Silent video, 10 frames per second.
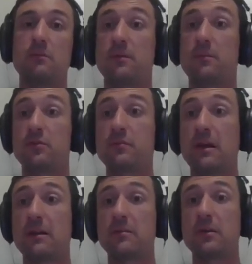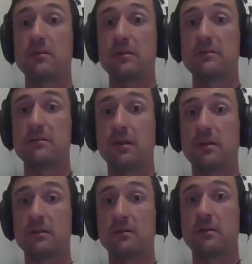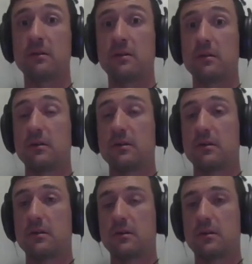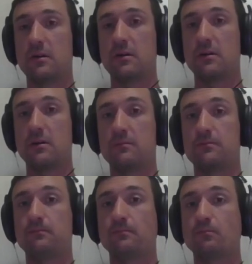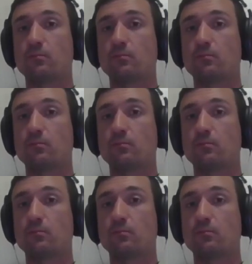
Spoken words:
people's planning abilities, then um,